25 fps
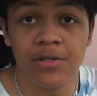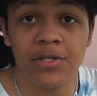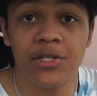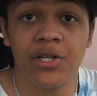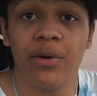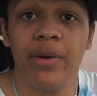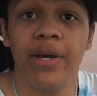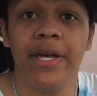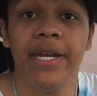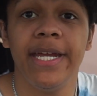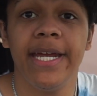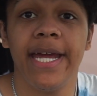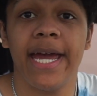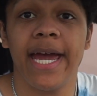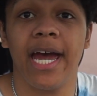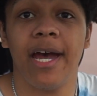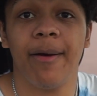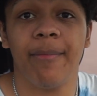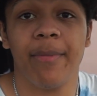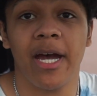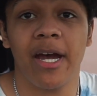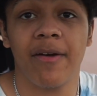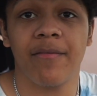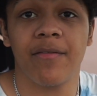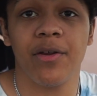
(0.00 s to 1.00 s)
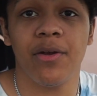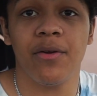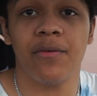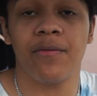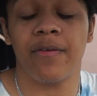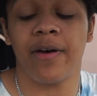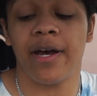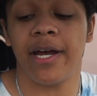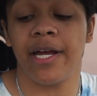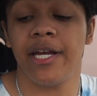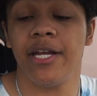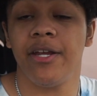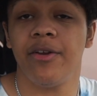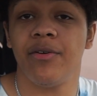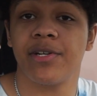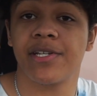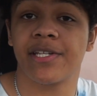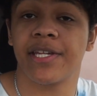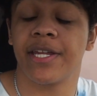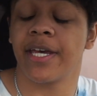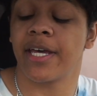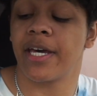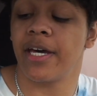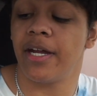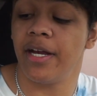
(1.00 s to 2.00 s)
So in the app, after you find it, you just
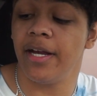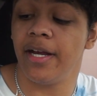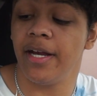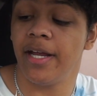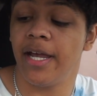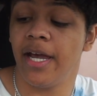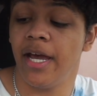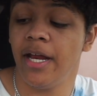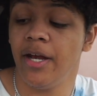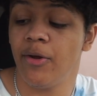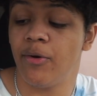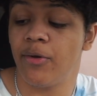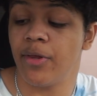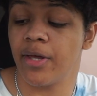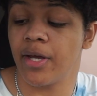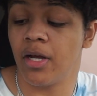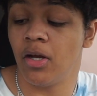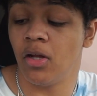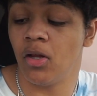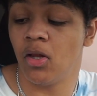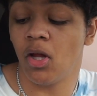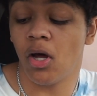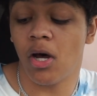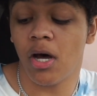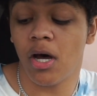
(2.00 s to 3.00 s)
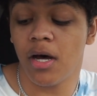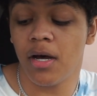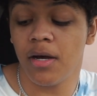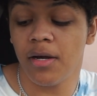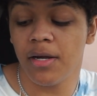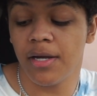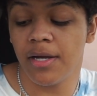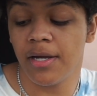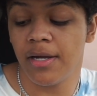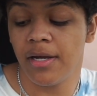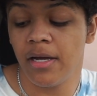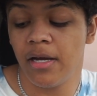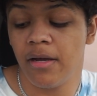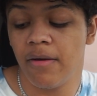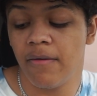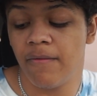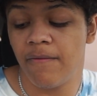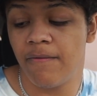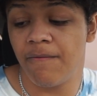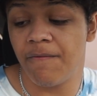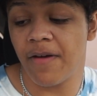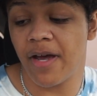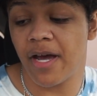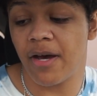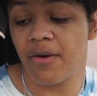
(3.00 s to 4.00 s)
click on it again. You click log,
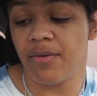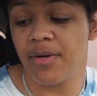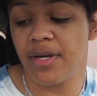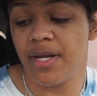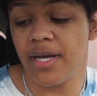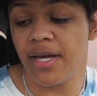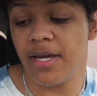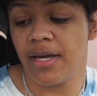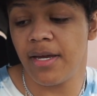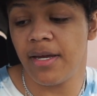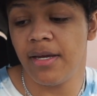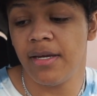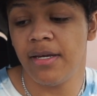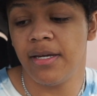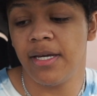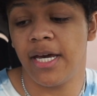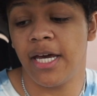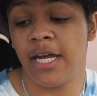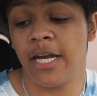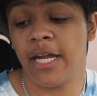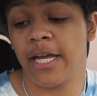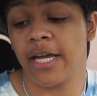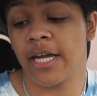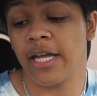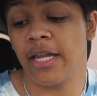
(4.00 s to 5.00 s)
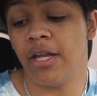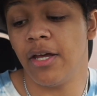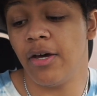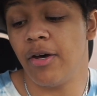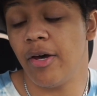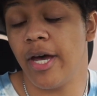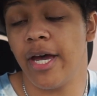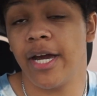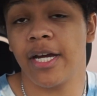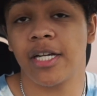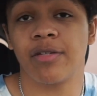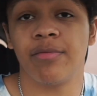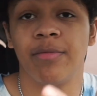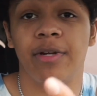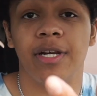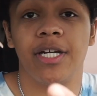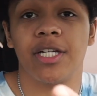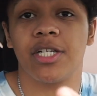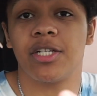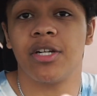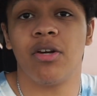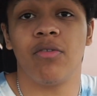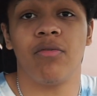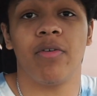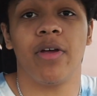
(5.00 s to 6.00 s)
found it. And like a little
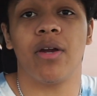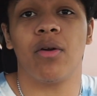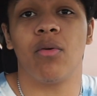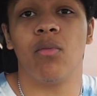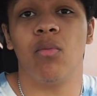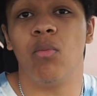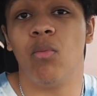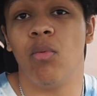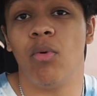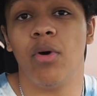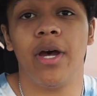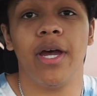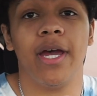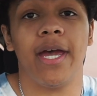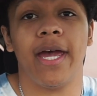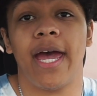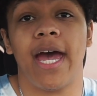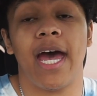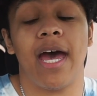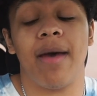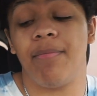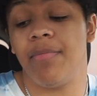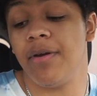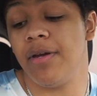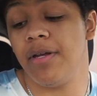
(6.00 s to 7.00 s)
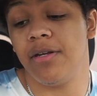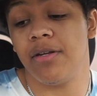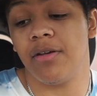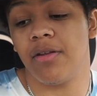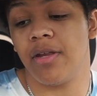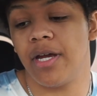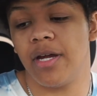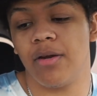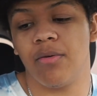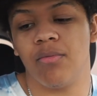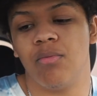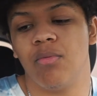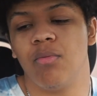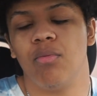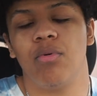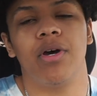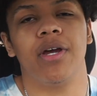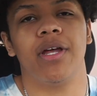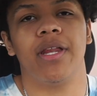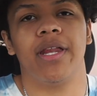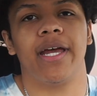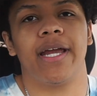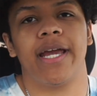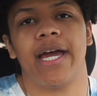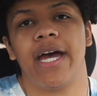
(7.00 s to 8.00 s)
explanation of like what happened or like
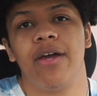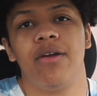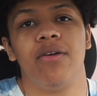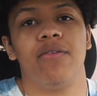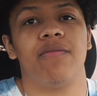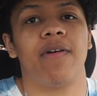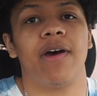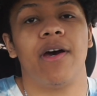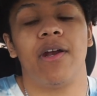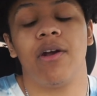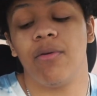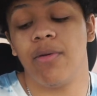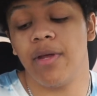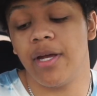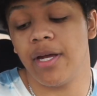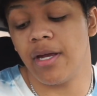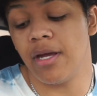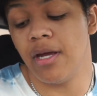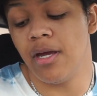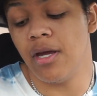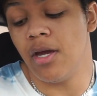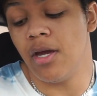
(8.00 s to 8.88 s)
what, like how you found it. Like,